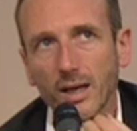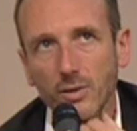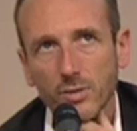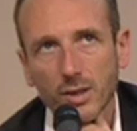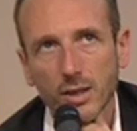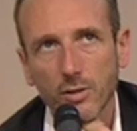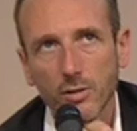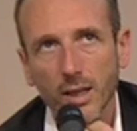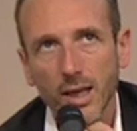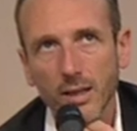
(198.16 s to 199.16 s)
don't think you
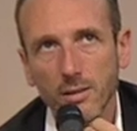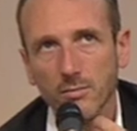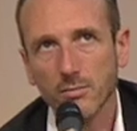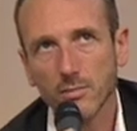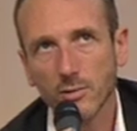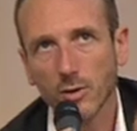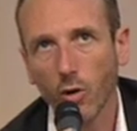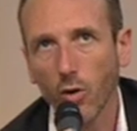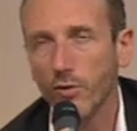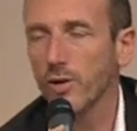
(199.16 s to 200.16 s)
can,
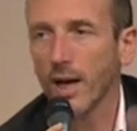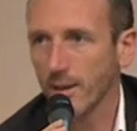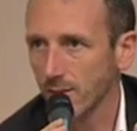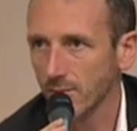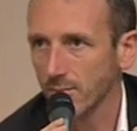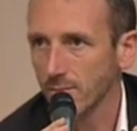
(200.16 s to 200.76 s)
overnight